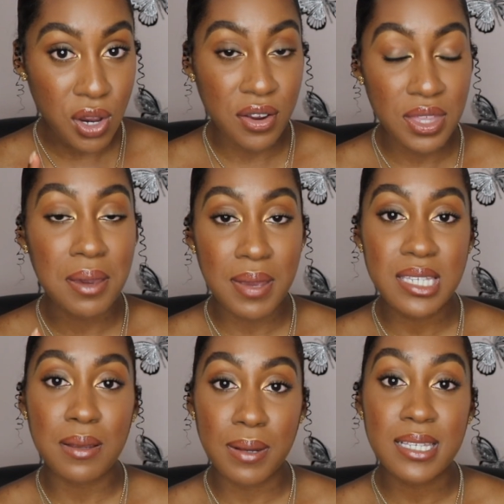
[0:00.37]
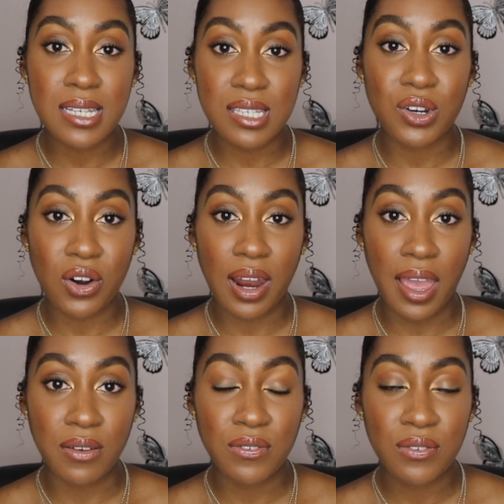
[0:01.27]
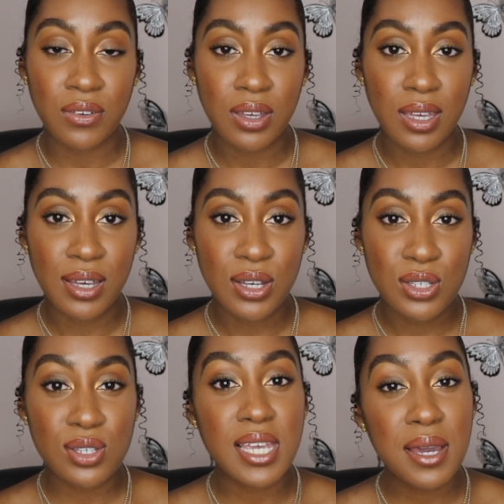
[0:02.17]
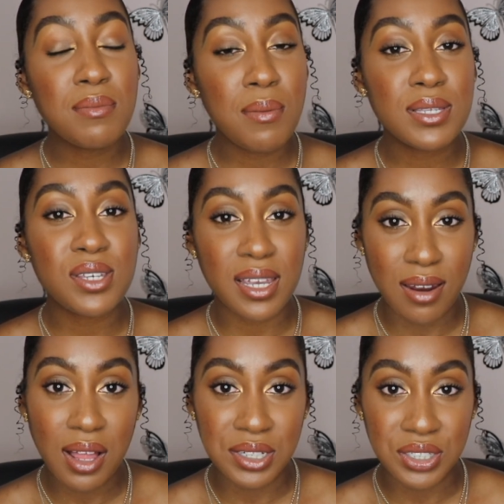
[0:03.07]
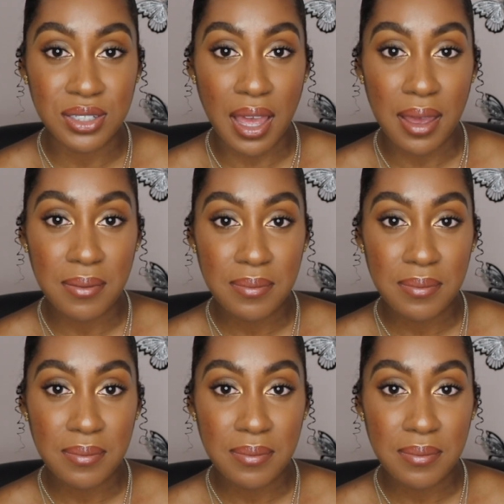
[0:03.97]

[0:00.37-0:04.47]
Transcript: are the amazing blessings in our life. So take a moment to acknowledge that.